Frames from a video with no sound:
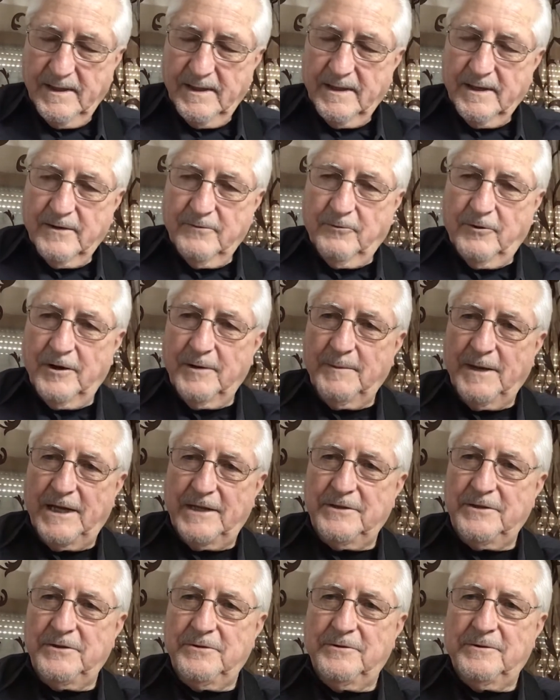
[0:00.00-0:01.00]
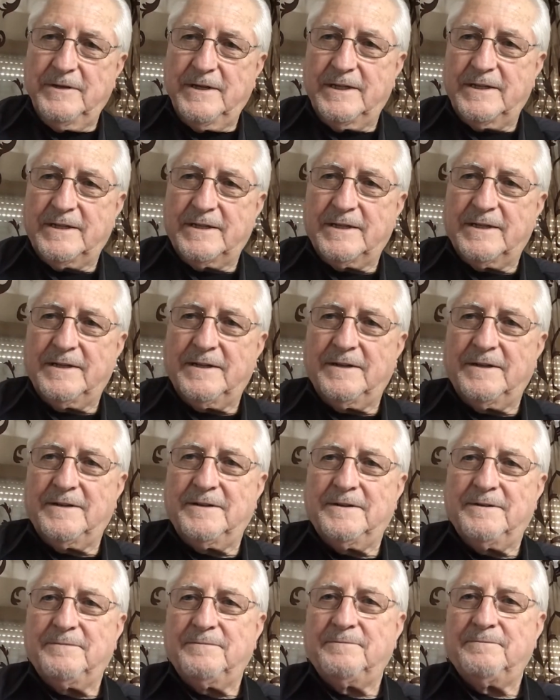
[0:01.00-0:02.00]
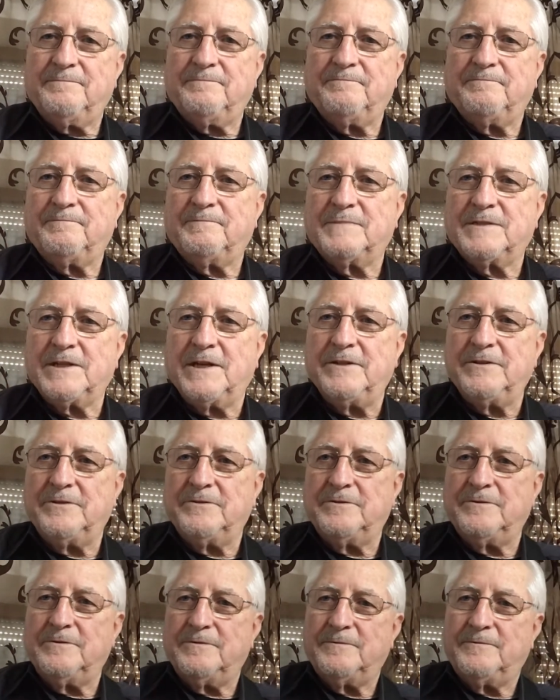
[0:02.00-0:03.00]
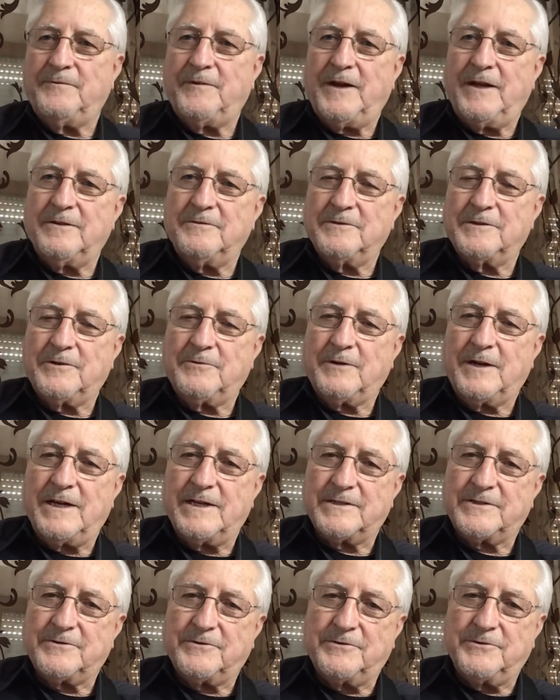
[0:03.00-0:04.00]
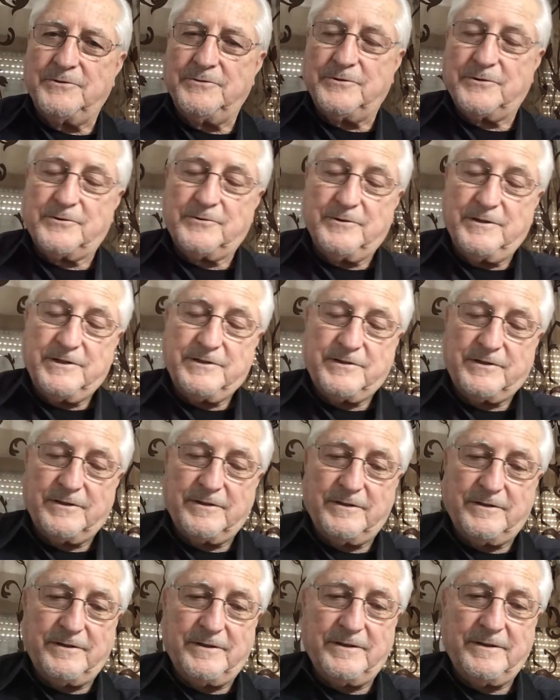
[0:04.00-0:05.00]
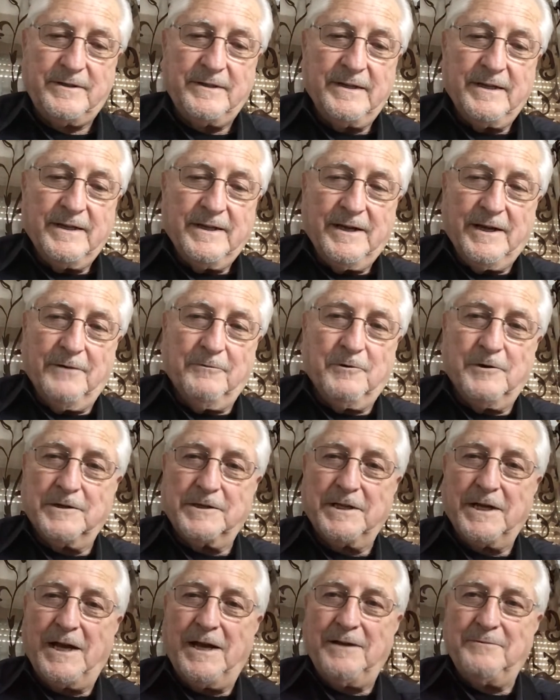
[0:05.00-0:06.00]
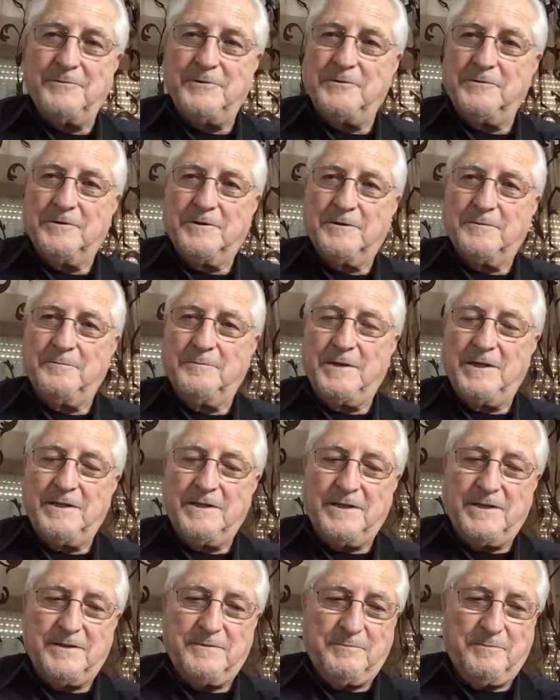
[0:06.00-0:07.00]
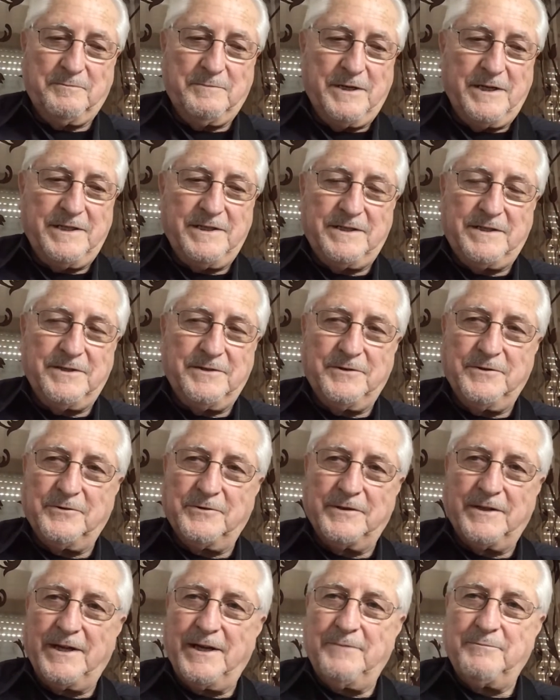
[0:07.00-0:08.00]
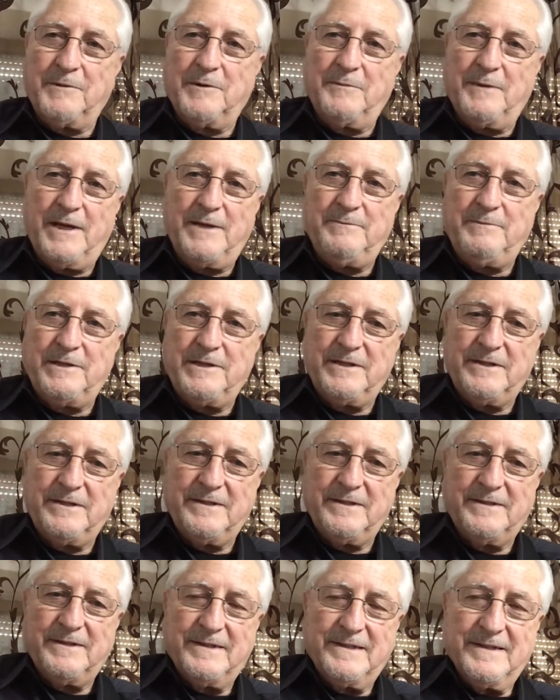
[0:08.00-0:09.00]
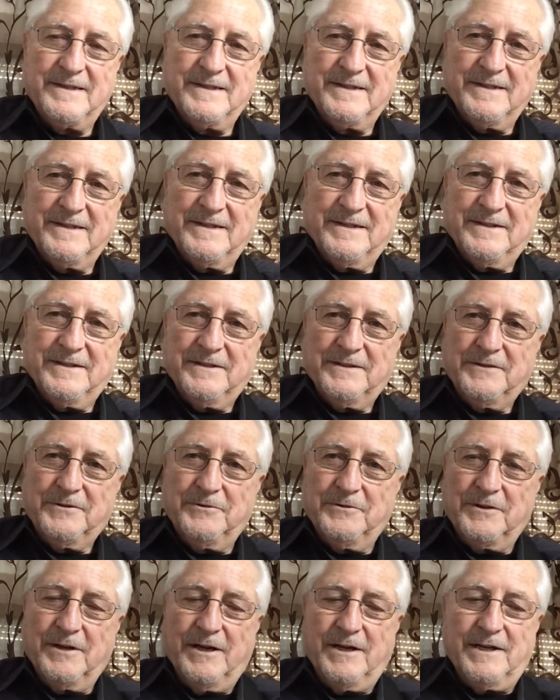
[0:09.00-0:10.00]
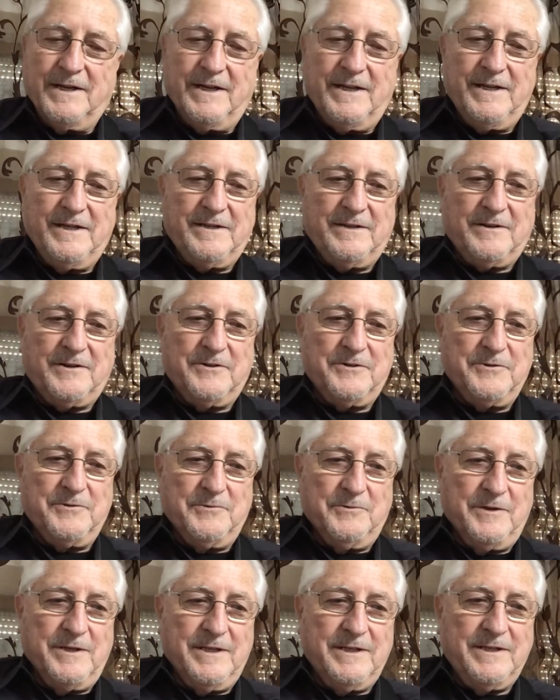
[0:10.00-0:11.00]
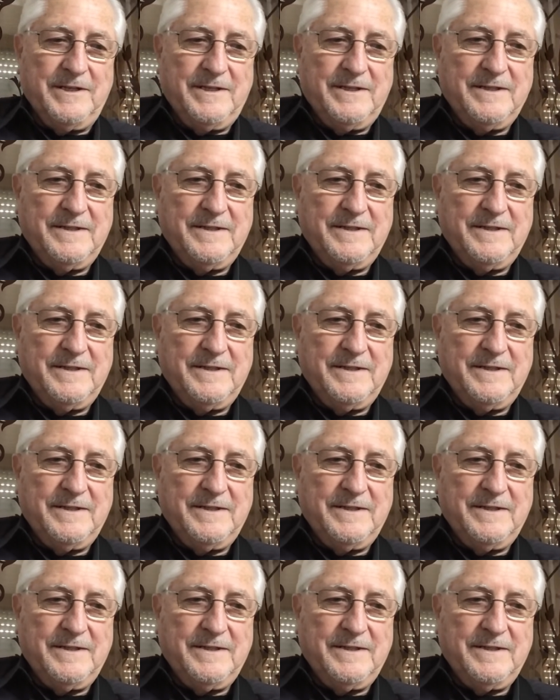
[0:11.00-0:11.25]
And what about you that say you're following Christ or you're a Christian? At one time you committed to doing that, but maybe you're not now. Are you really?